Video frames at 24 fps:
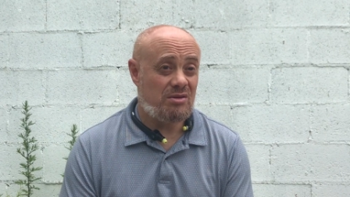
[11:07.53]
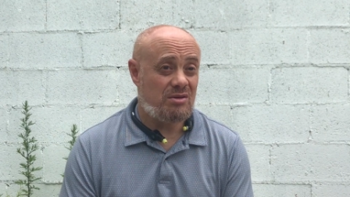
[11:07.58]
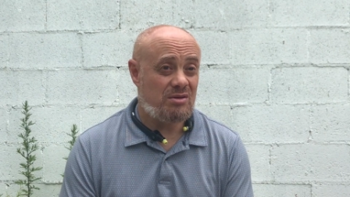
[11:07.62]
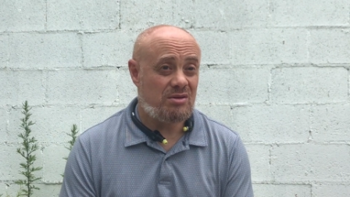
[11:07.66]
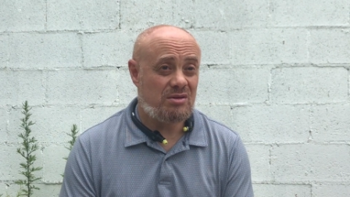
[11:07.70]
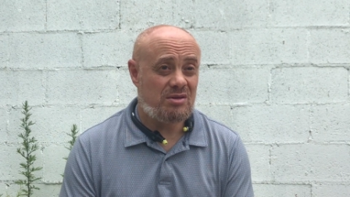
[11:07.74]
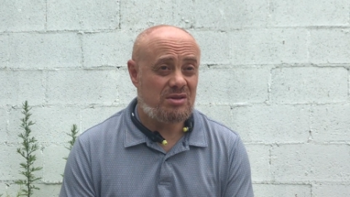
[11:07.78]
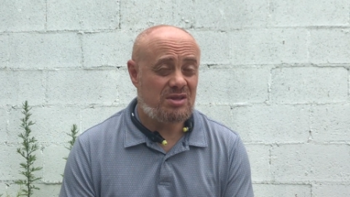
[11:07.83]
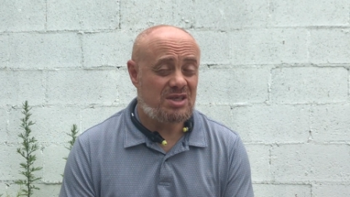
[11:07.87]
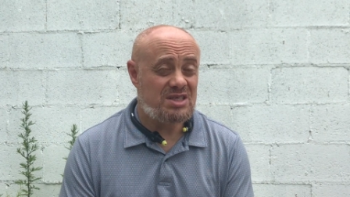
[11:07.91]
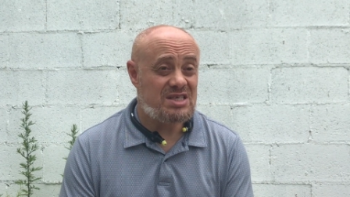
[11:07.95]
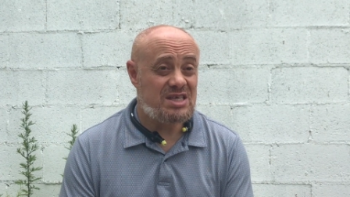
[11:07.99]
the
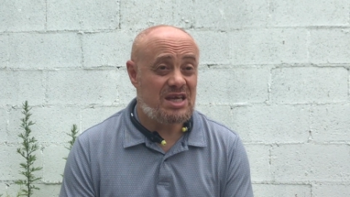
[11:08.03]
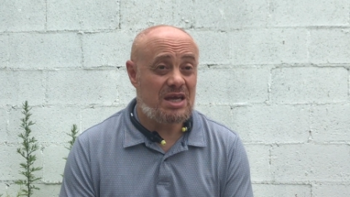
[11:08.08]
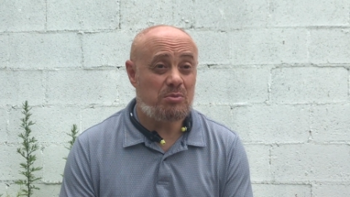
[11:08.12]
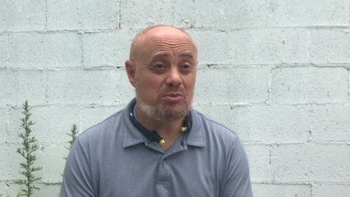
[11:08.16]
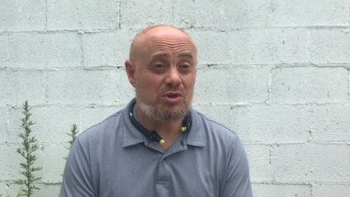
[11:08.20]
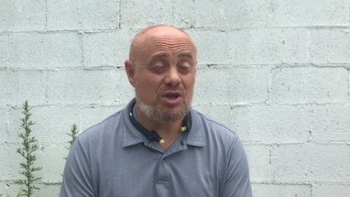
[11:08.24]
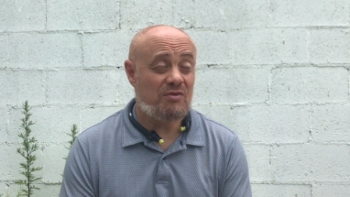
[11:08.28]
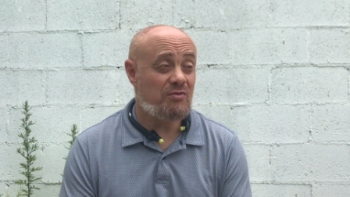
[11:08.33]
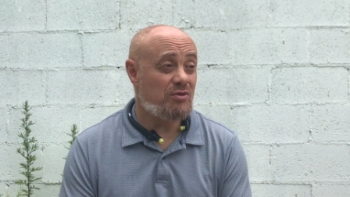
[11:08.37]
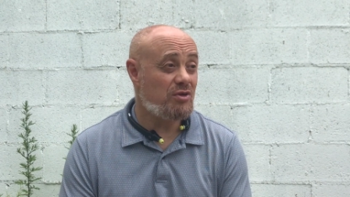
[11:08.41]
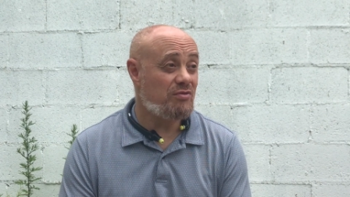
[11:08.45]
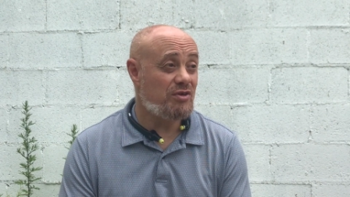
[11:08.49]

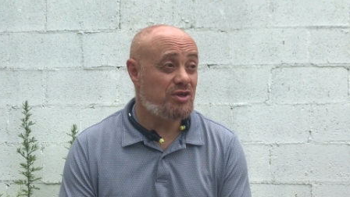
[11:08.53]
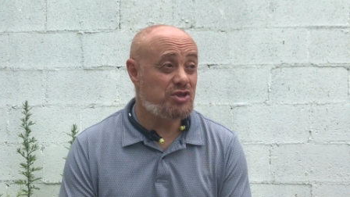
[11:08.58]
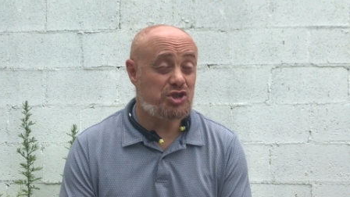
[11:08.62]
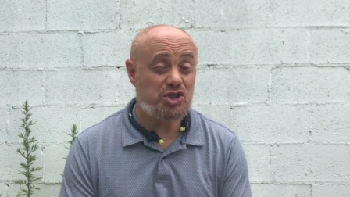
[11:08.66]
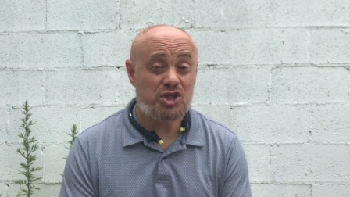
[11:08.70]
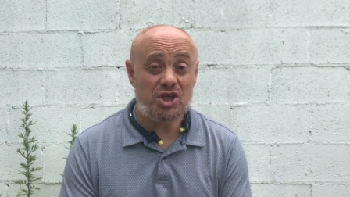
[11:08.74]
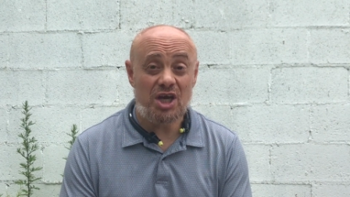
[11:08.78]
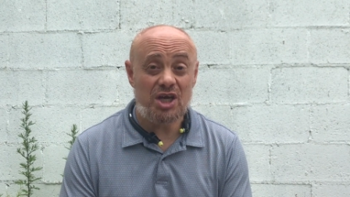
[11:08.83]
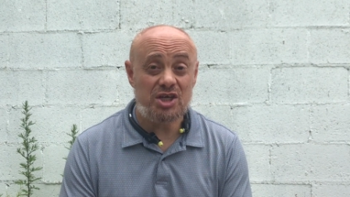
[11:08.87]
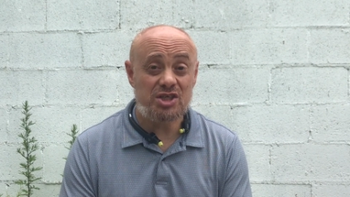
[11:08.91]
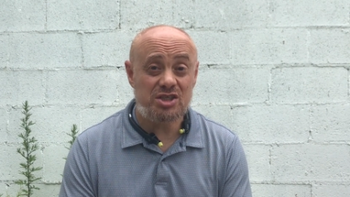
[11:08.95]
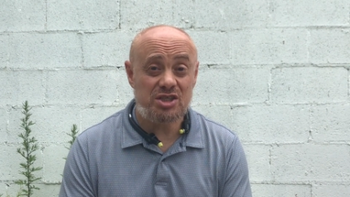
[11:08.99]
same level of
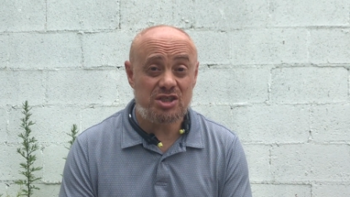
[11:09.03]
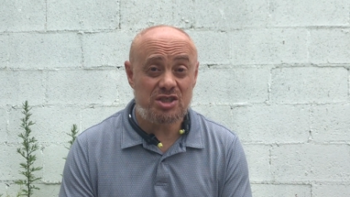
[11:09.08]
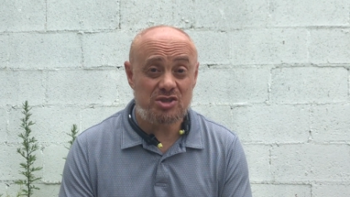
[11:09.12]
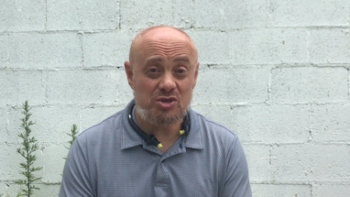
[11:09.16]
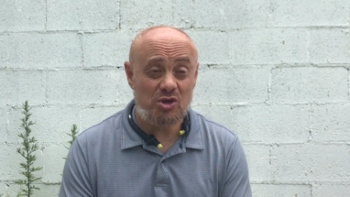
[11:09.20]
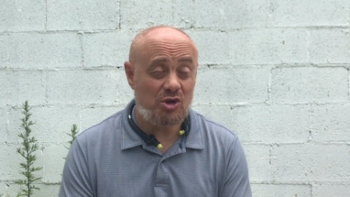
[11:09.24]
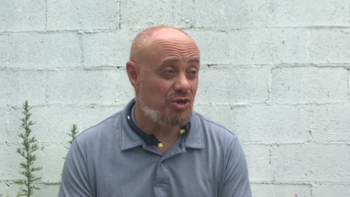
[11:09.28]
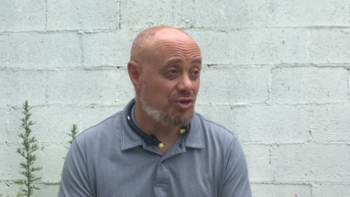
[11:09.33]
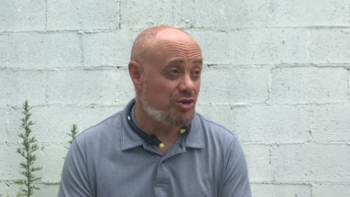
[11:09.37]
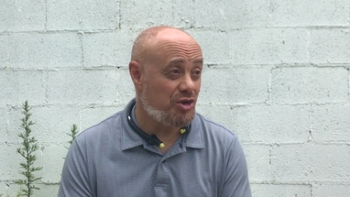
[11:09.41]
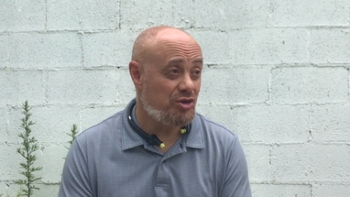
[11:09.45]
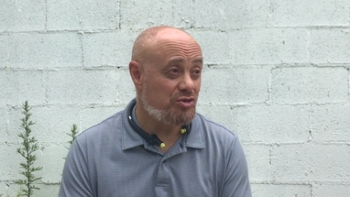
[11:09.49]
education
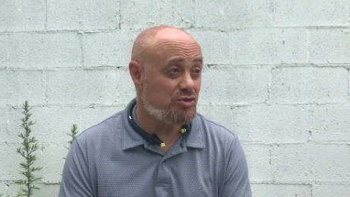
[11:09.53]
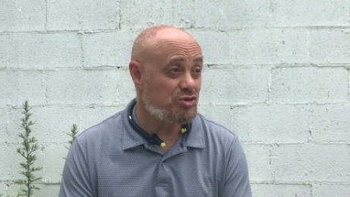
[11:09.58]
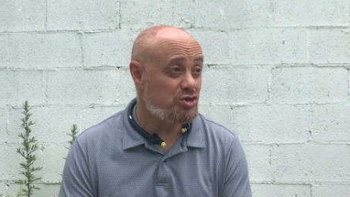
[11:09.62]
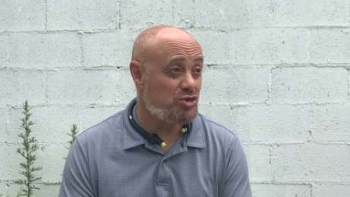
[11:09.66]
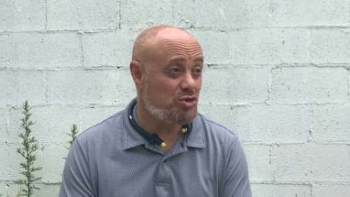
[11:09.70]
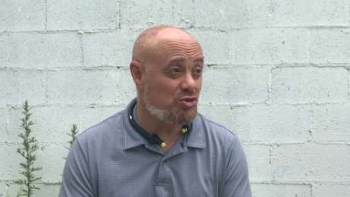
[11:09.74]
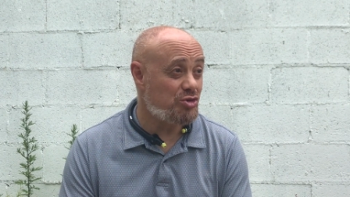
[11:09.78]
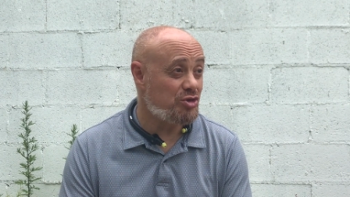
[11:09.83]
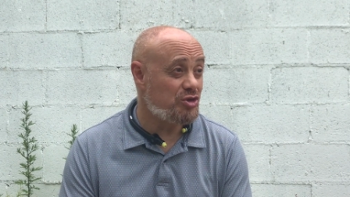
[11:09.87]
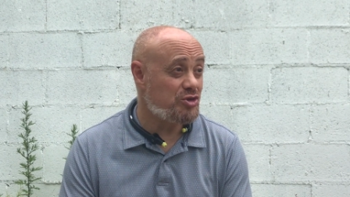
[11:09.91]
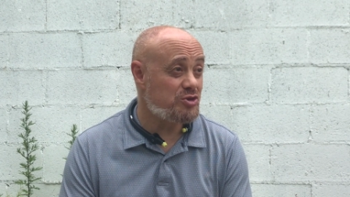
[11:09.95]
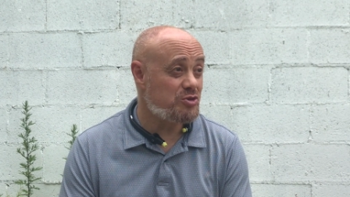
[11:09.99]
as all the other
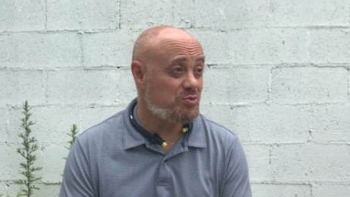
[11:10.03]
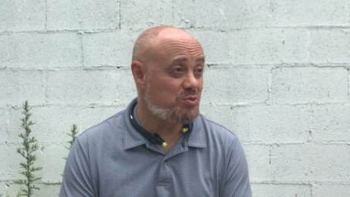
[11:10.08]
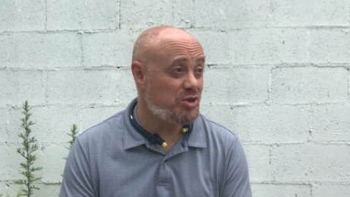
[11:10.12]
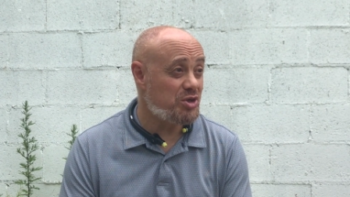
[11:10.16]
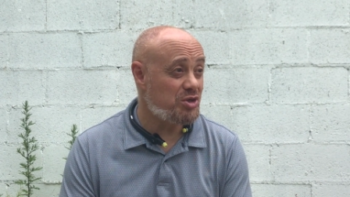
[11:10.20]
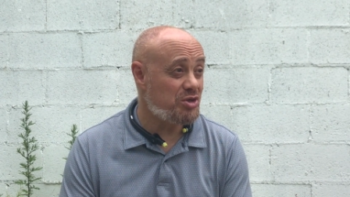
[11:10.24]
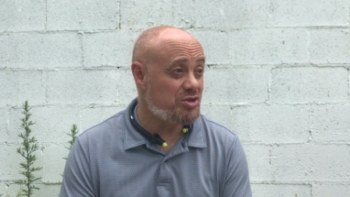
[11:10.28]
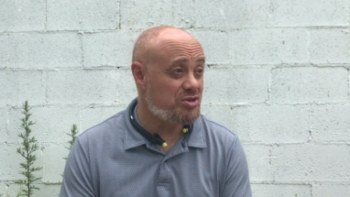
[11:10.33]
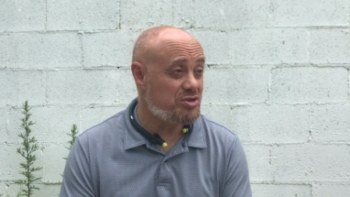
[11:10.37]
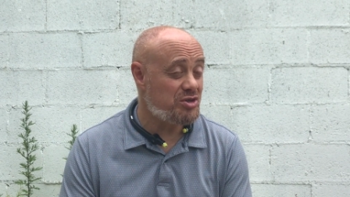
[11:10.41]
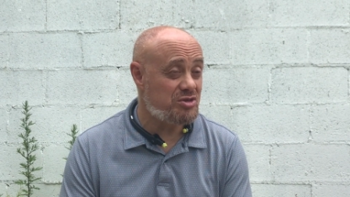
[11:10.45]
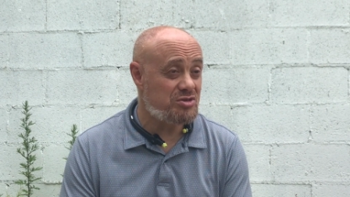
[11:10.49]
students,
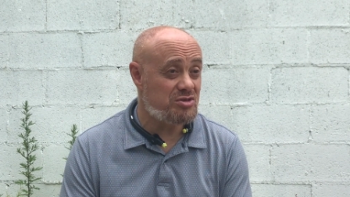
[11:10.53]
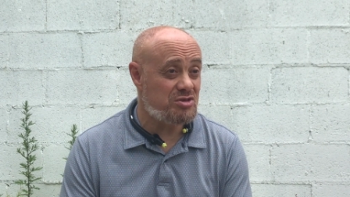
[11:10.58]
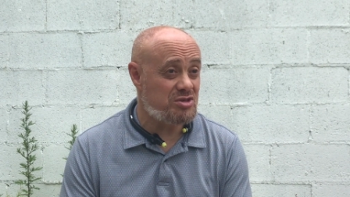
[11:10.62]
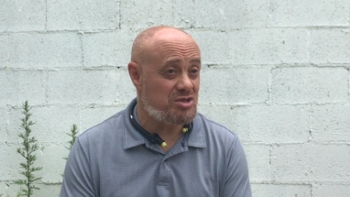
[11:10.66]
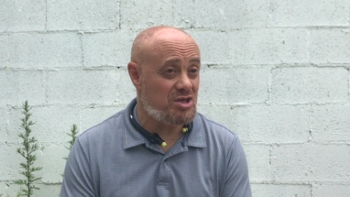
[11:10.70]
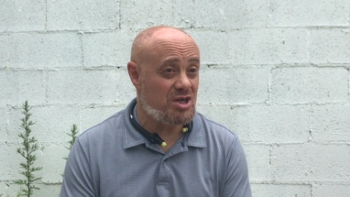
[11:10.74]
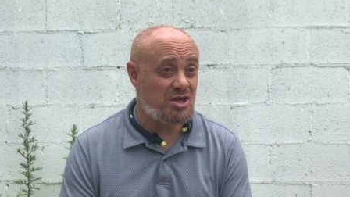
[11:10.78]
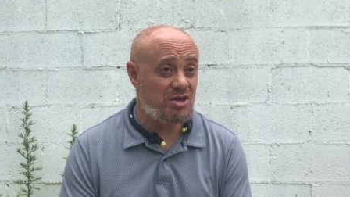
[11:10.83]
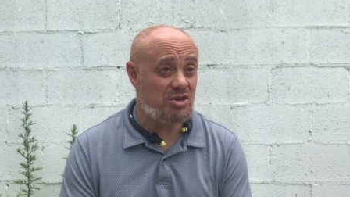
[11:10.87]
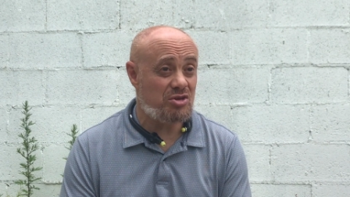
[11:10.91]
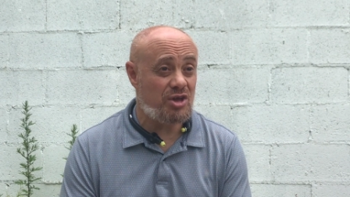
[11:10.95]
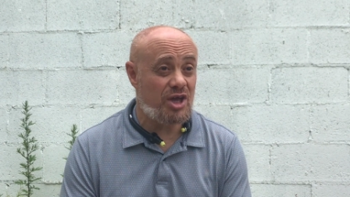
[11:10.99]
because there's a
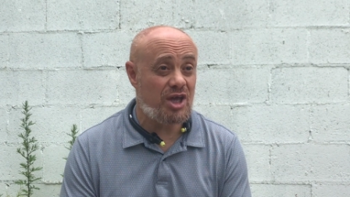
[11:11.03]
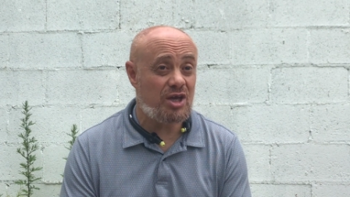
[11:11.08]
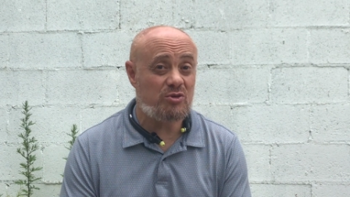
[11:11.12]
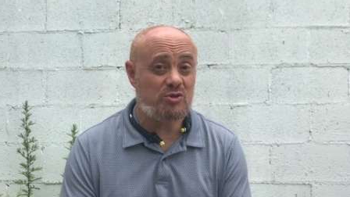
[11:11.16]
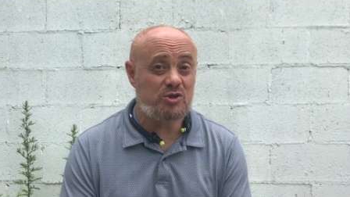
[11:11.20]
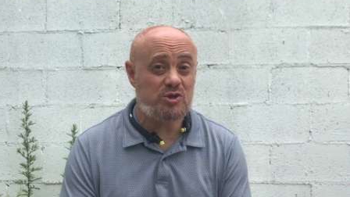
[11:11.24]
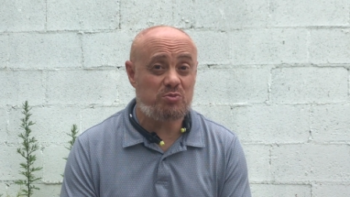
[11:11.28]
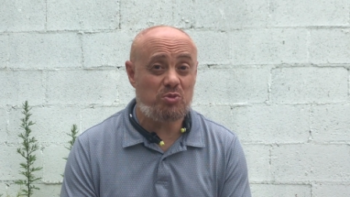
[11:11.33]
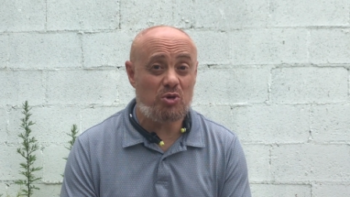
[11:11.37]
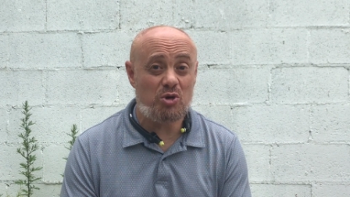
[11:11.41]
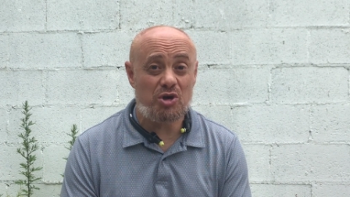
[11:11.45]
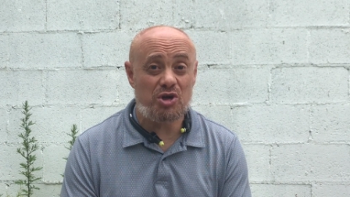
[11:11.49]
second
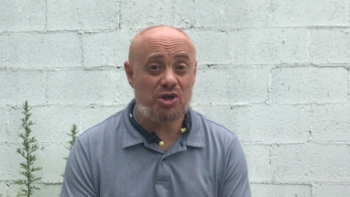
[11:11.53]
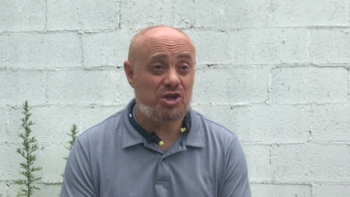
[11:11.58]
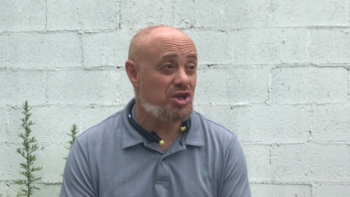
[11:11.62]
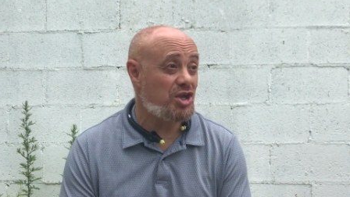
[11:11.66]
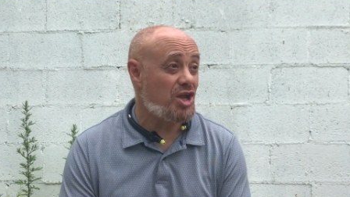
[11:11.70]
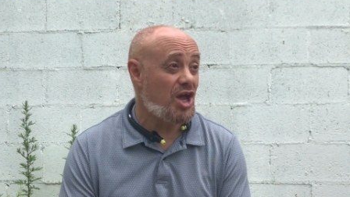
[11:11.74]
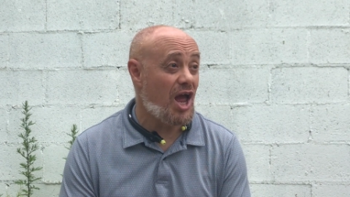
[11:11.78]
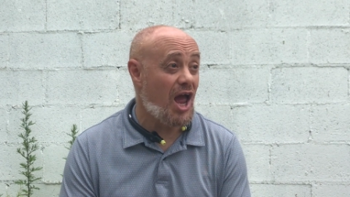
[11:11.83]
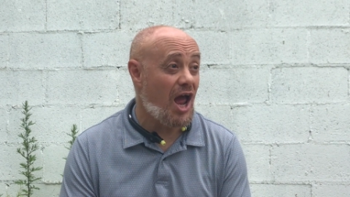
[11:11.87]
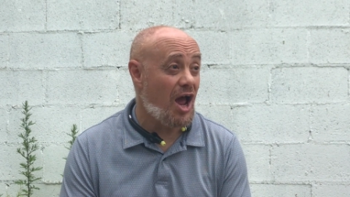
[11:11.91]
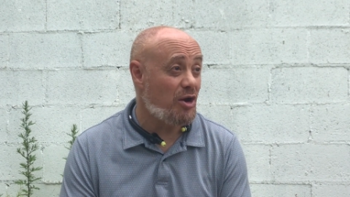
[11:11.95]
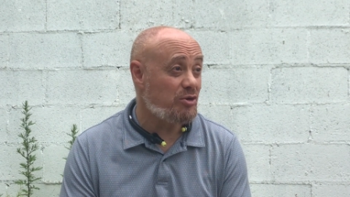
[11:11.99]
language spoken in
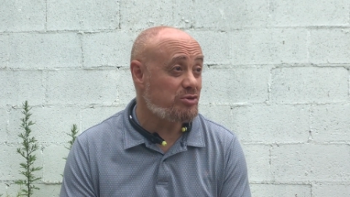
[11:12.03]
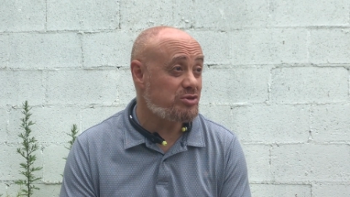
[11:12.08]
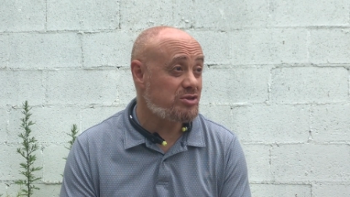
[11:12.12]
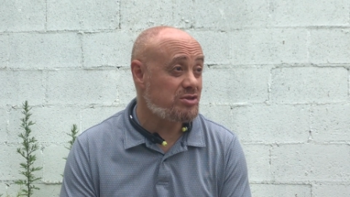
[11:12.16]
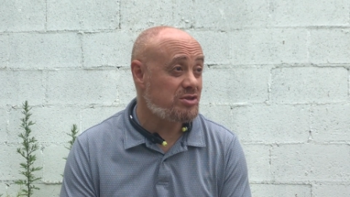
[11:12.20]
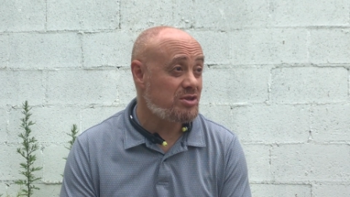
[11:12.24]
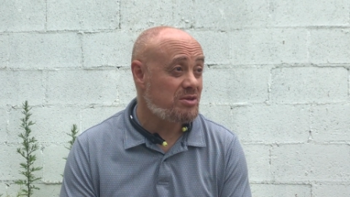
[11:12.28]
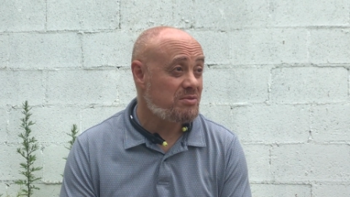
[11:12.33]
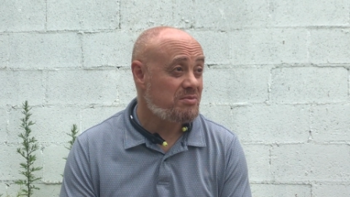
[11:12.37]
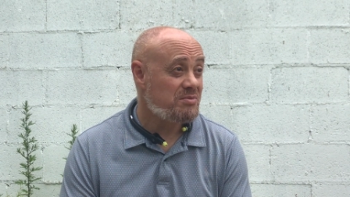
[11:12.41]
the house.